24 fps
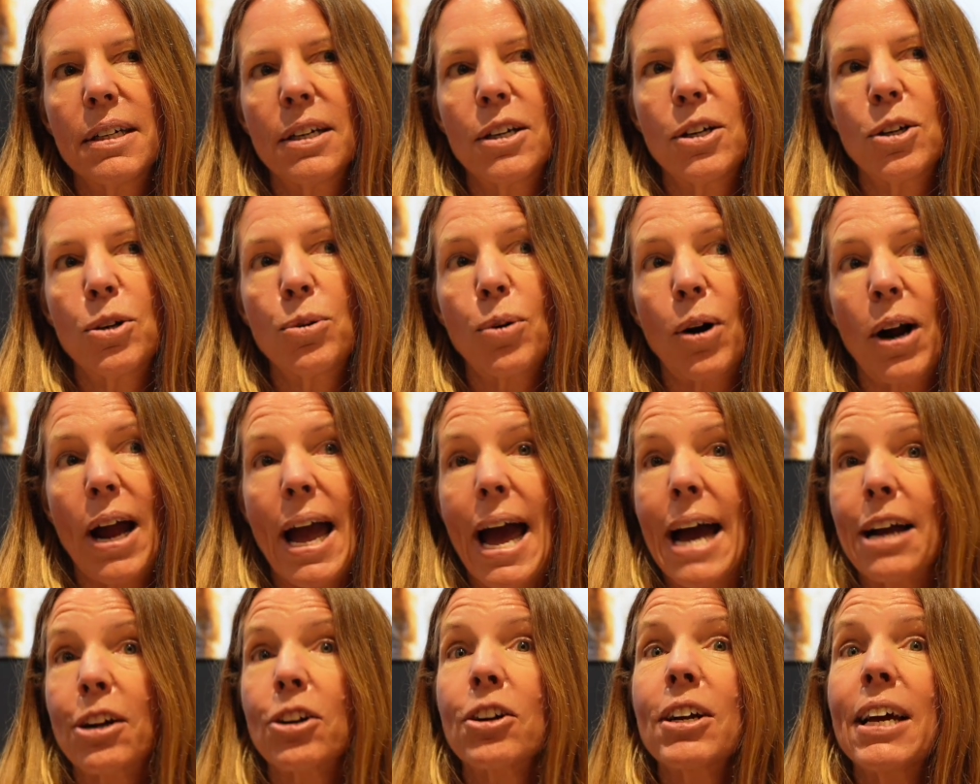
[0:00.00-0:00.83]

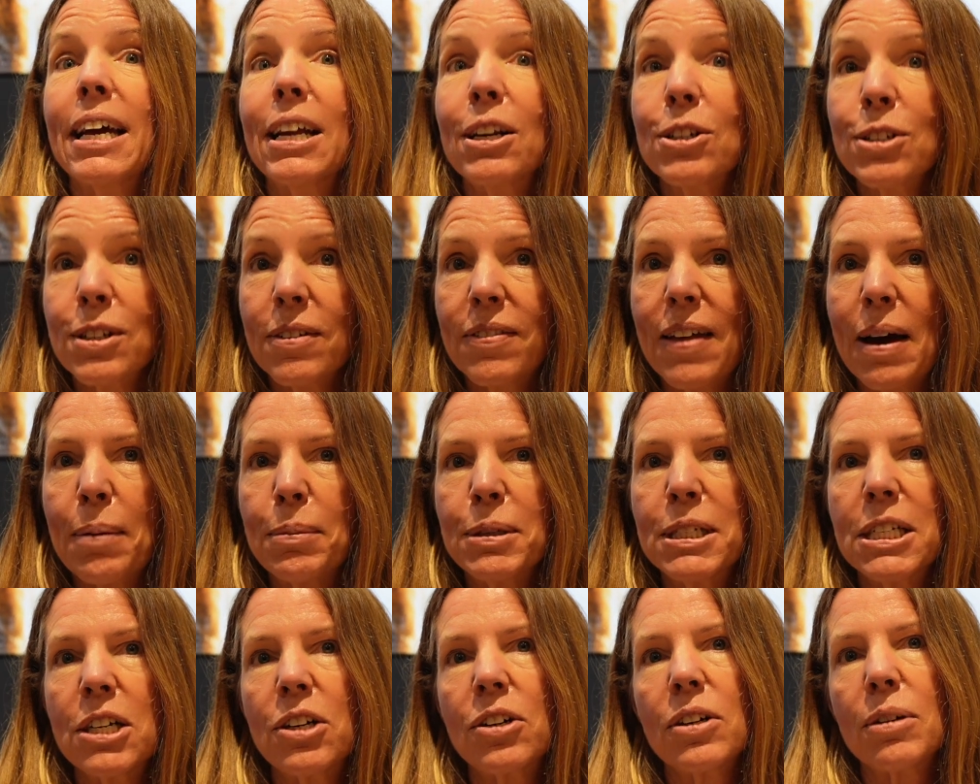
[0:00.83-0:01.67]
aggregators of that
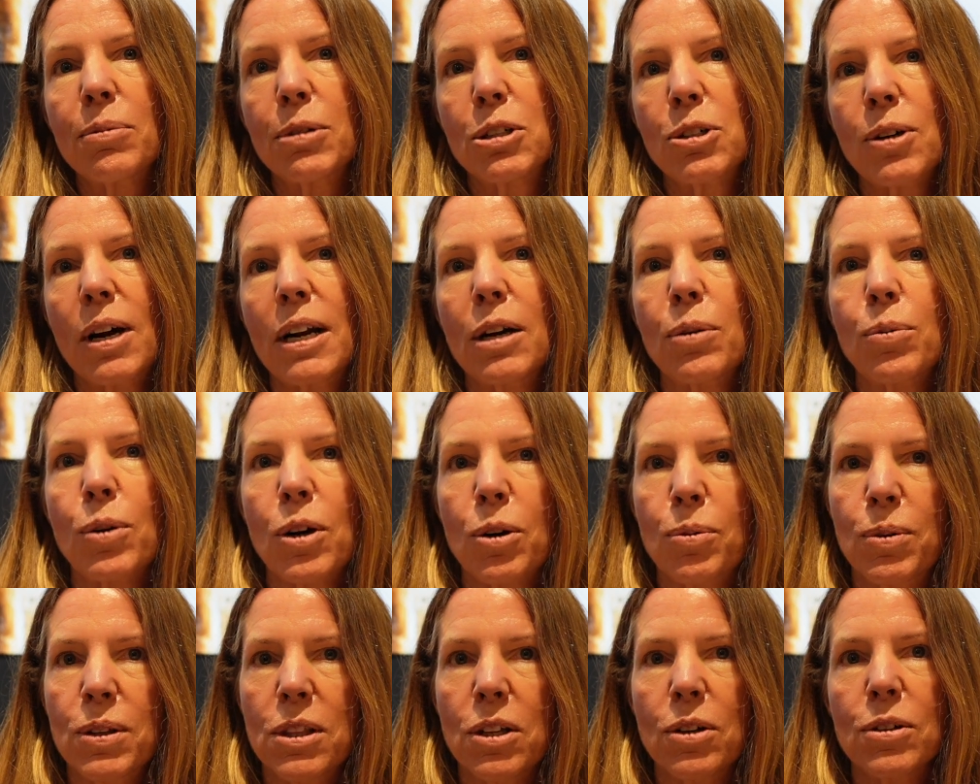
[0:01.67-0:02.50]
material, and we try to
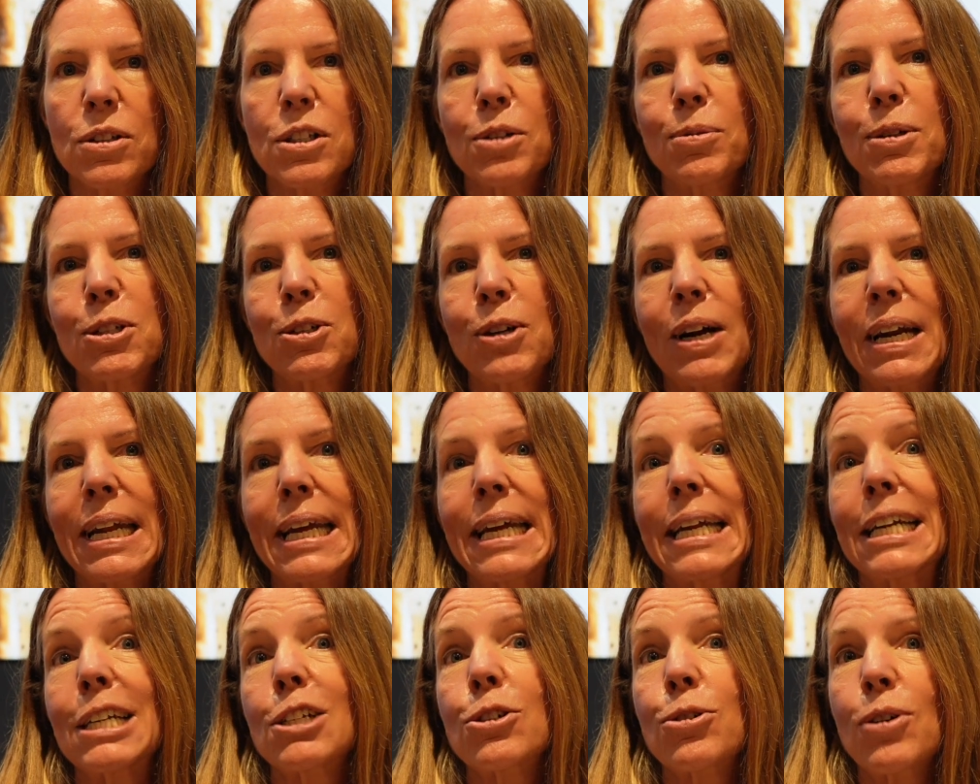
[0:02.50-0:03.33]
work with those. So we try to
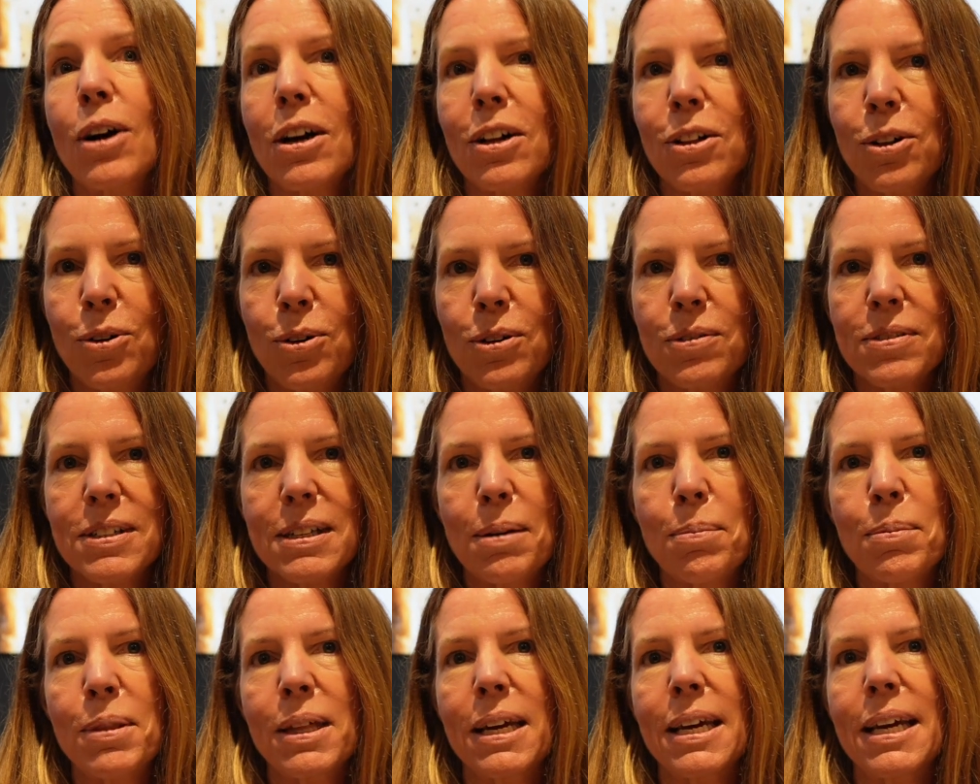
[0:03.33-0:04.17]
get a truckload of
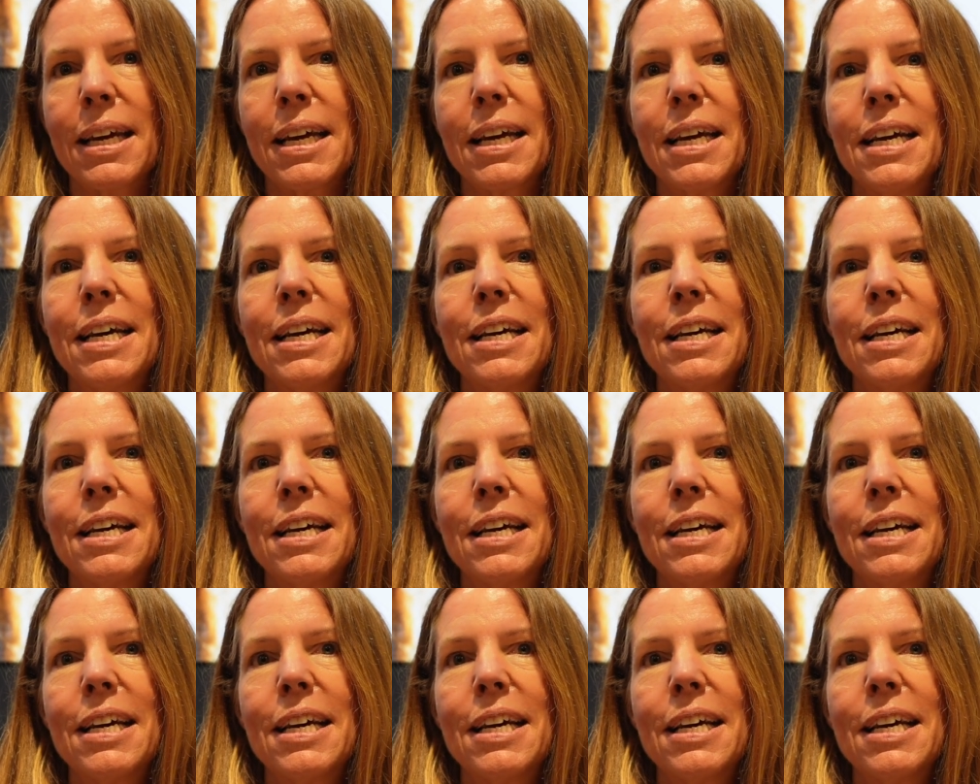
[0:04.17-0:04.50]
something.